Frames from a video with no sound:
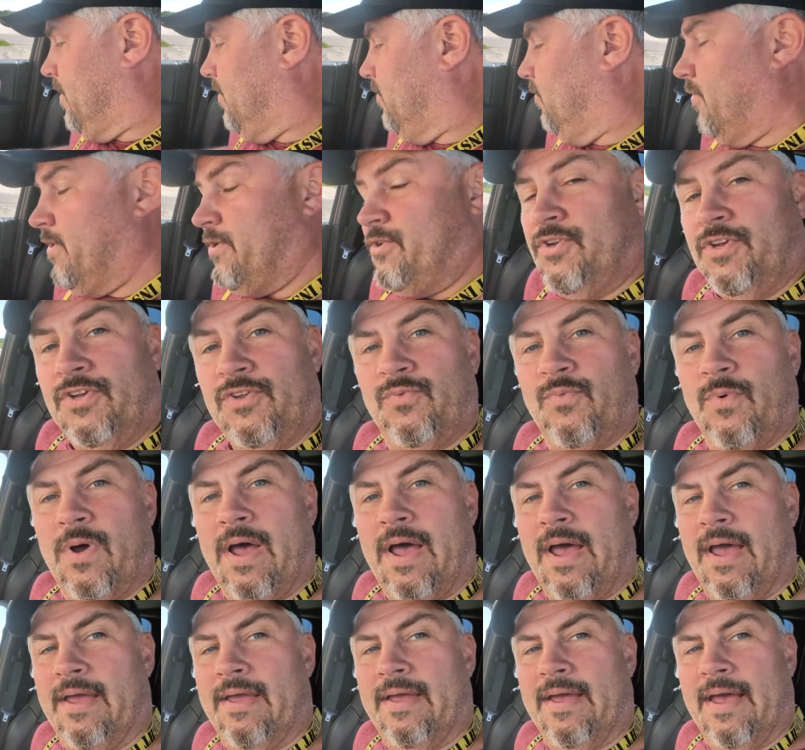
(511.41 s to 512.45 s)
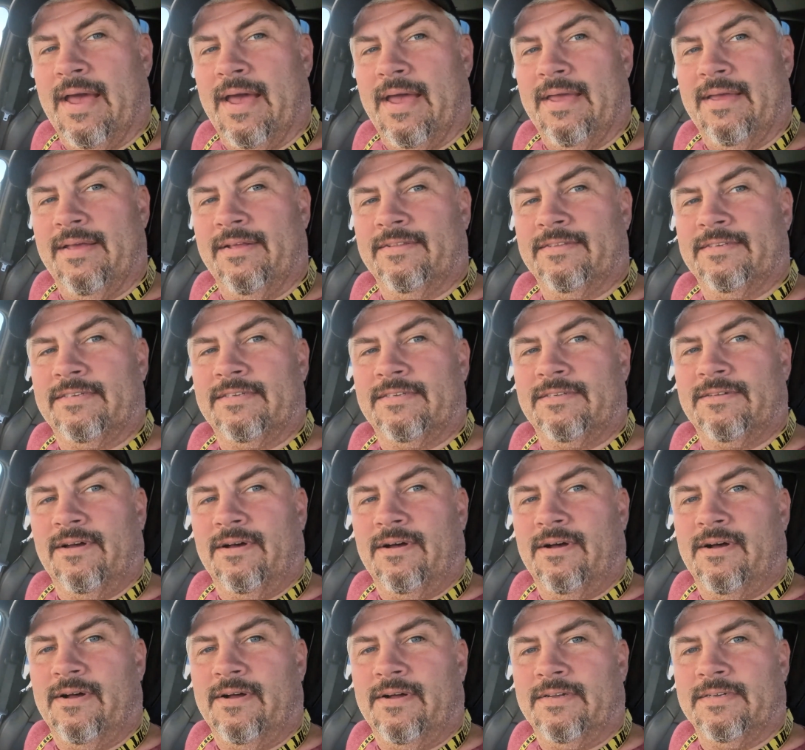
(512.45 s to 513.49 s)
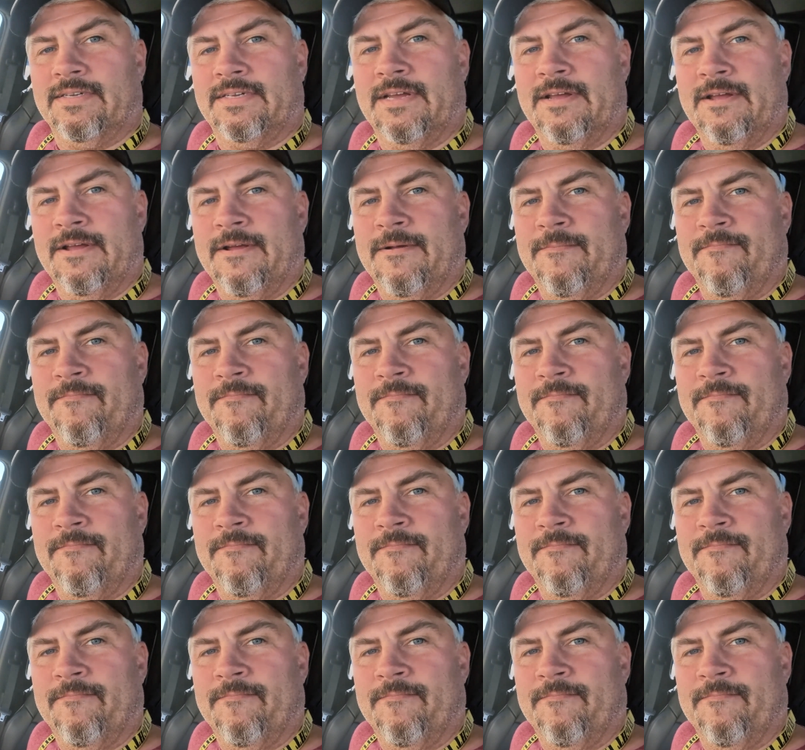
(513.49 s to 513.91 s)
which is why I installed